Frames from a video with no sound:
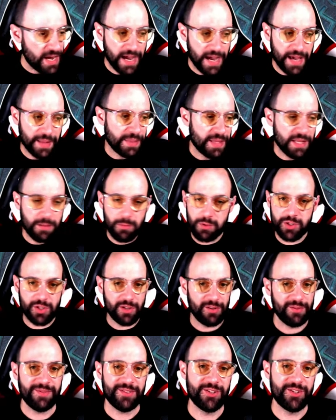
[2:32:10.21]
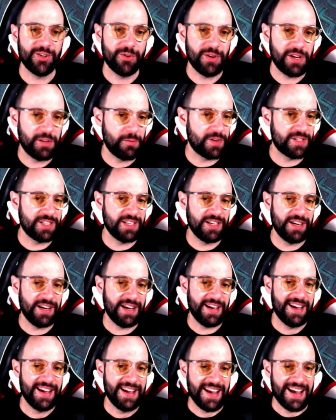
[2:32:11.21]
And that was all. So it was
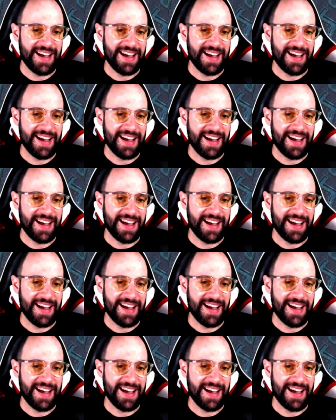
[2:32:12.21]
a,